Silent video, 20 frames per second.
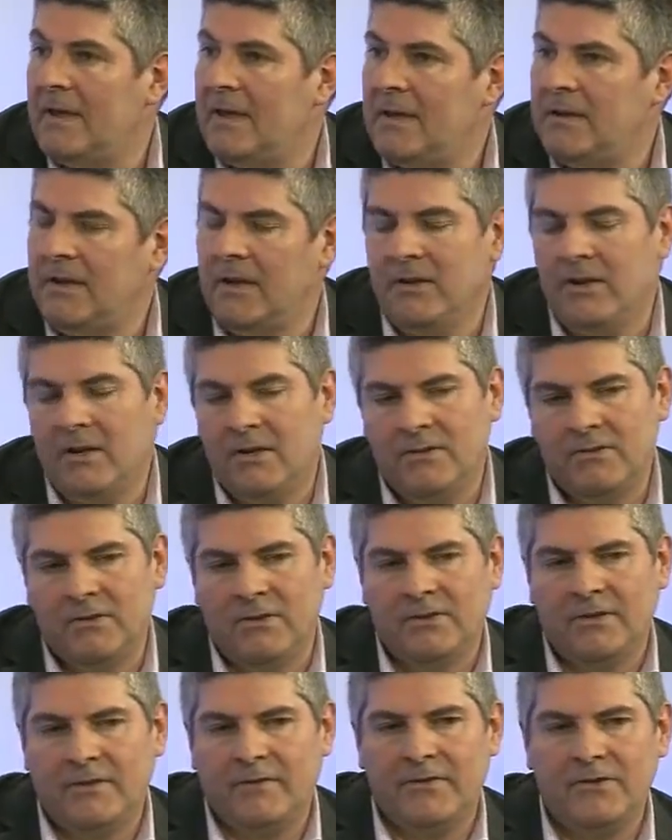You can
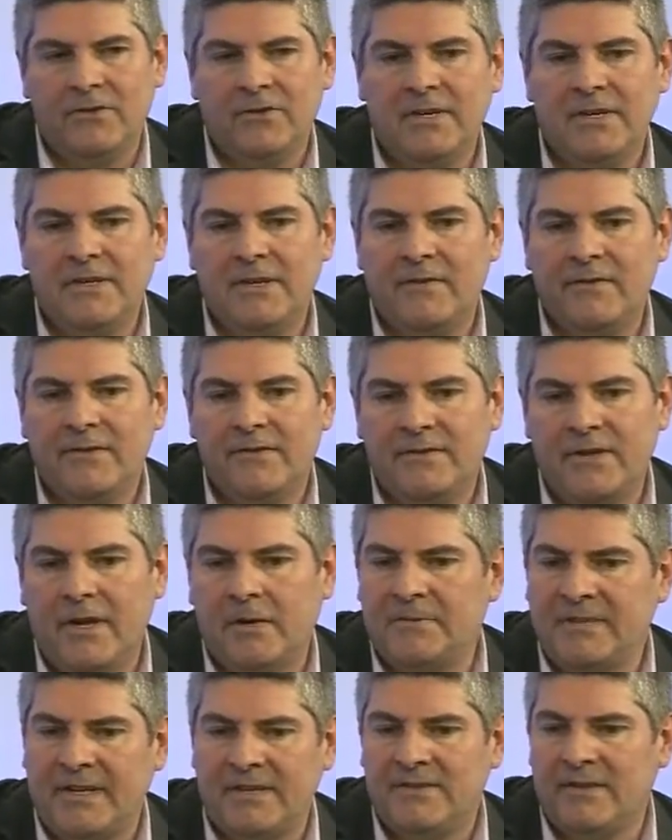look at fraud in different
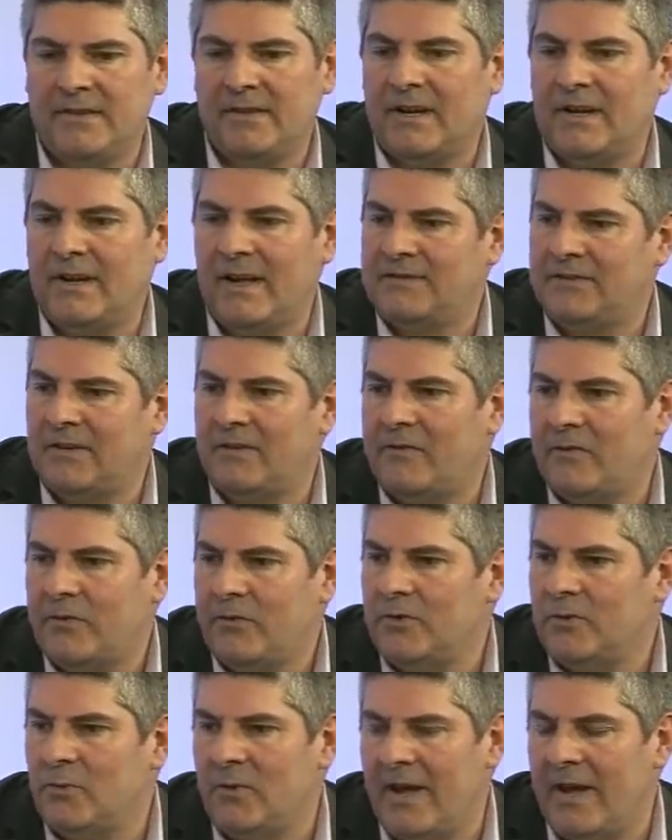circumstances. So the classic
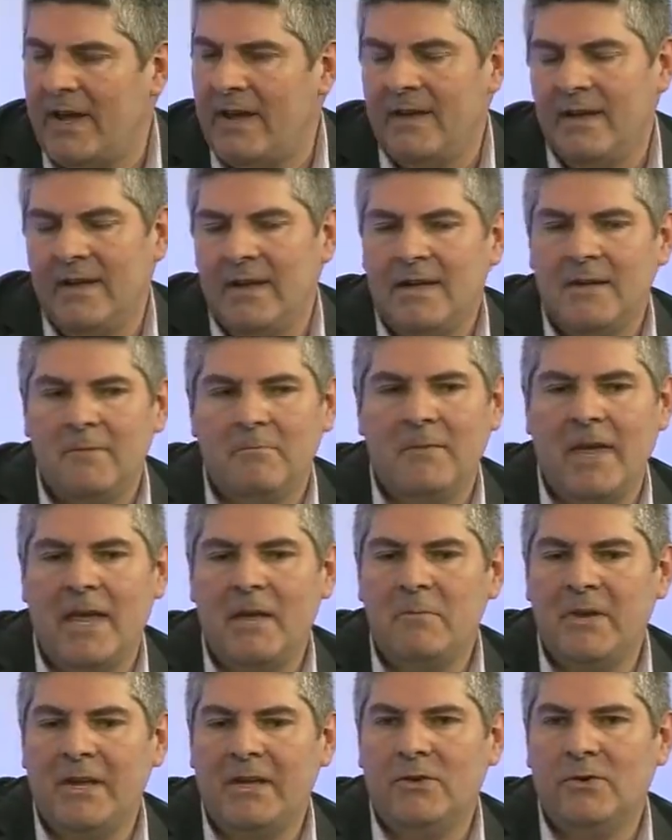fraud where
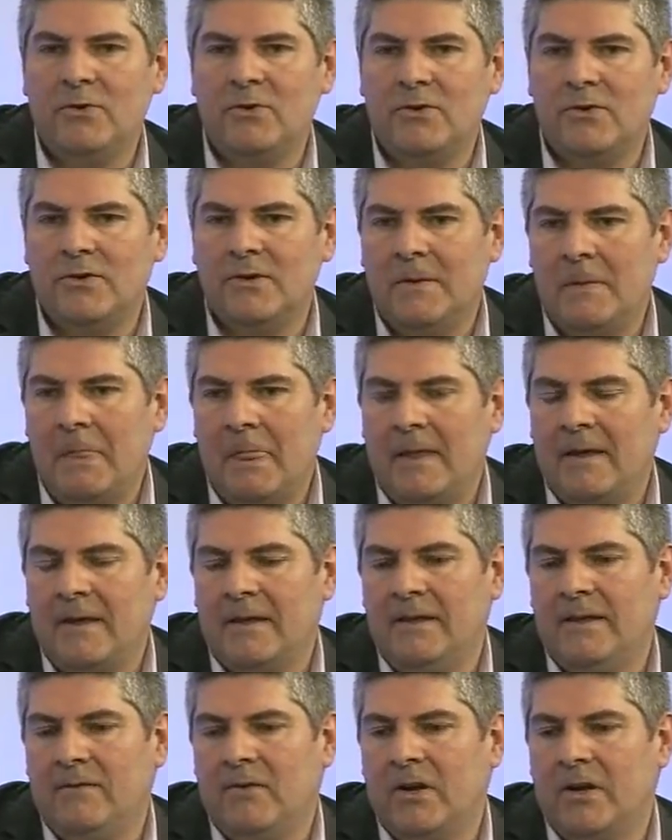maybe
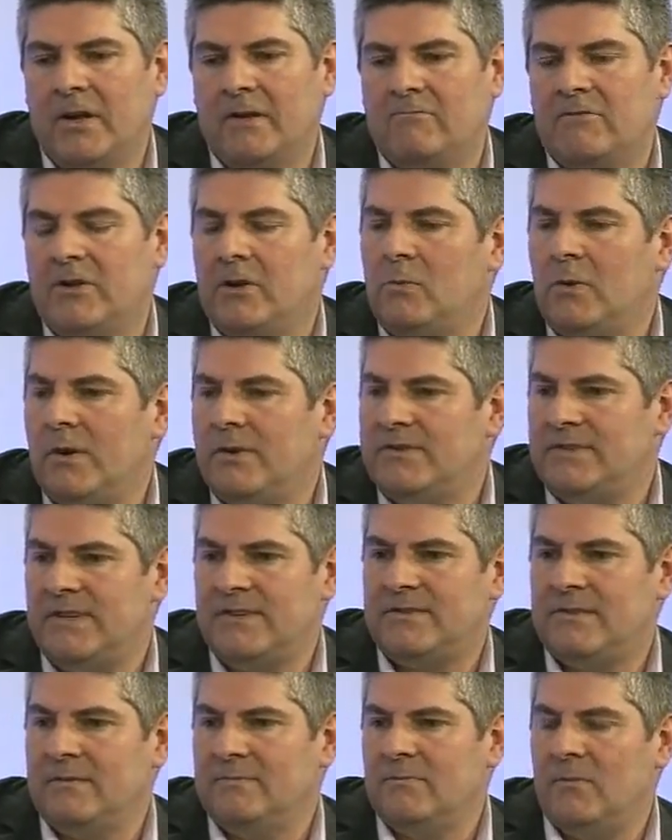you've got a real-world
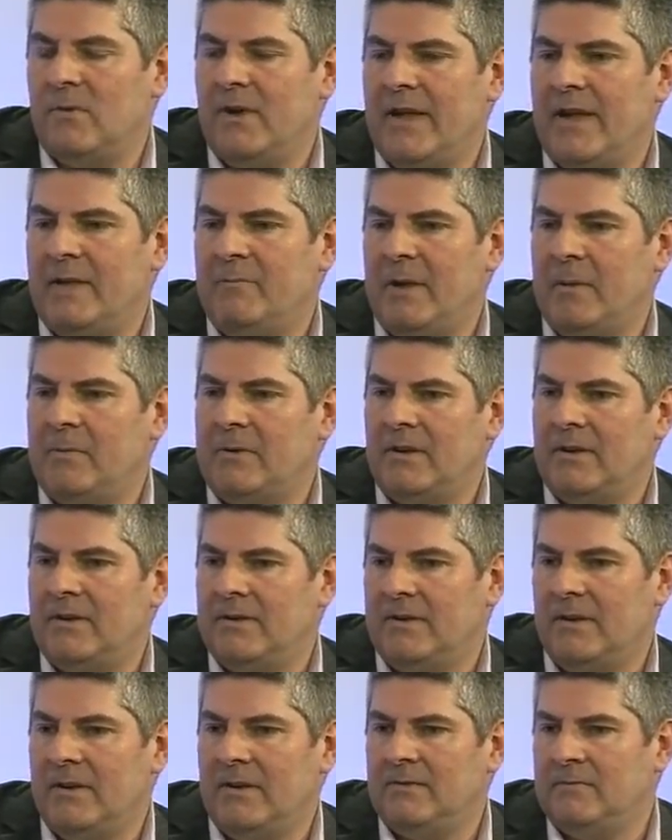system where people
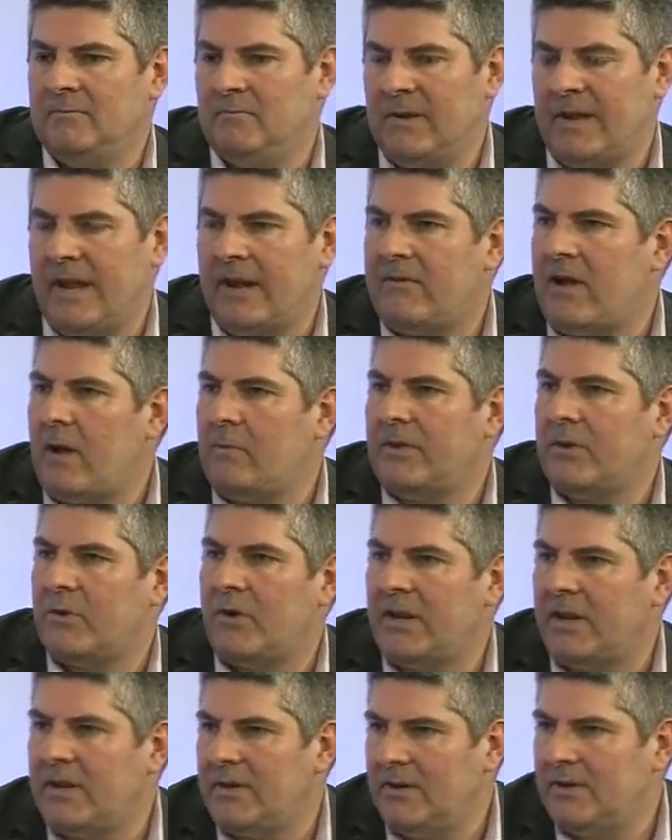are playing around with
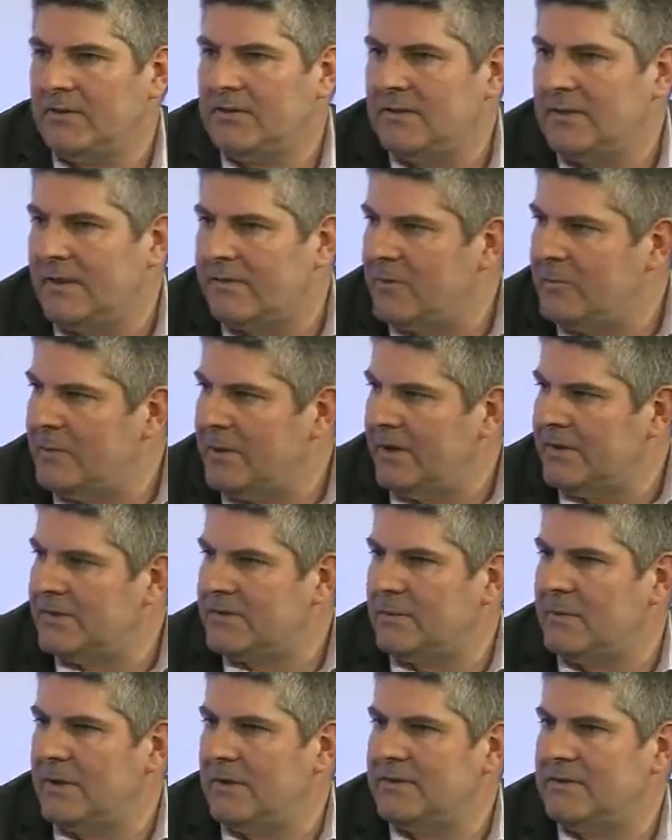credit cards in different parts of
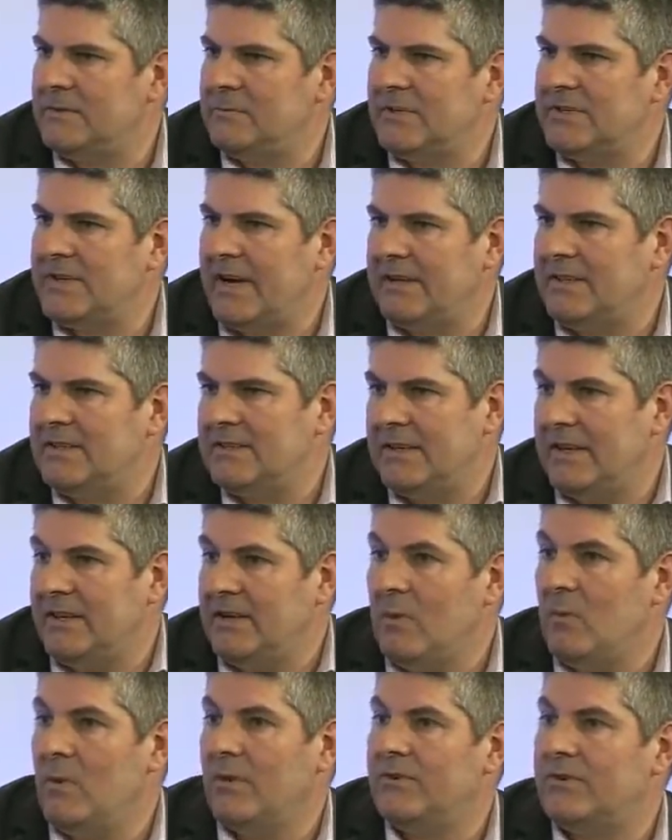the world simultaneously, and
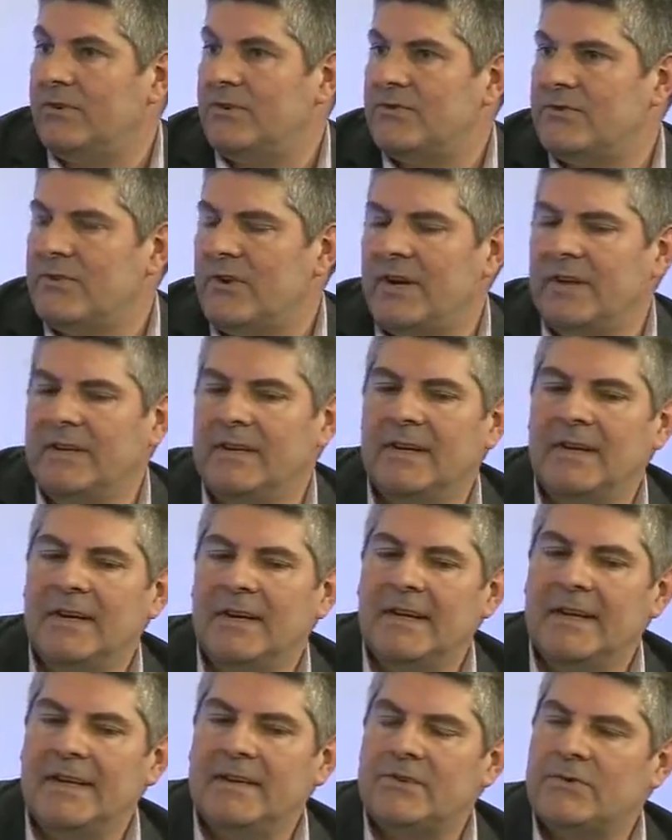you want to try and
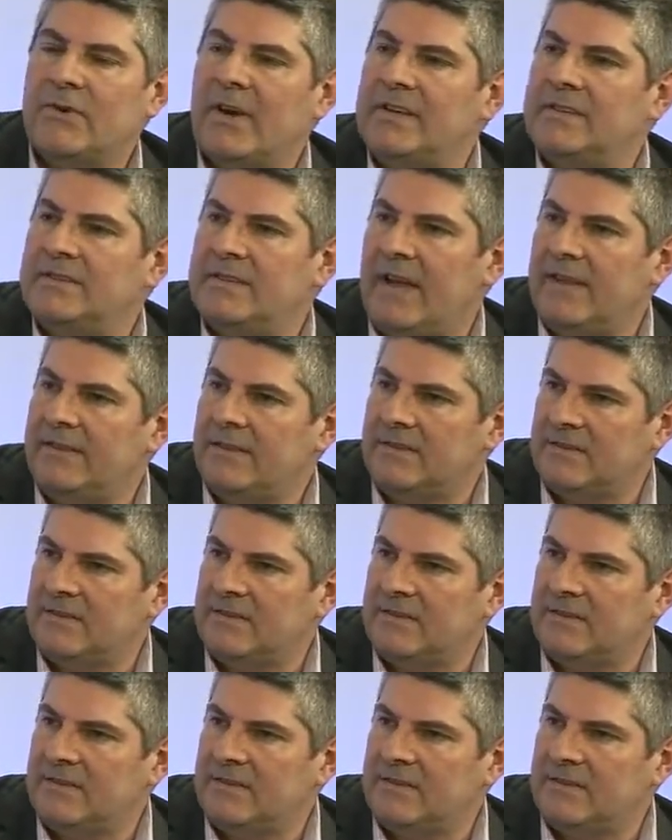trace that.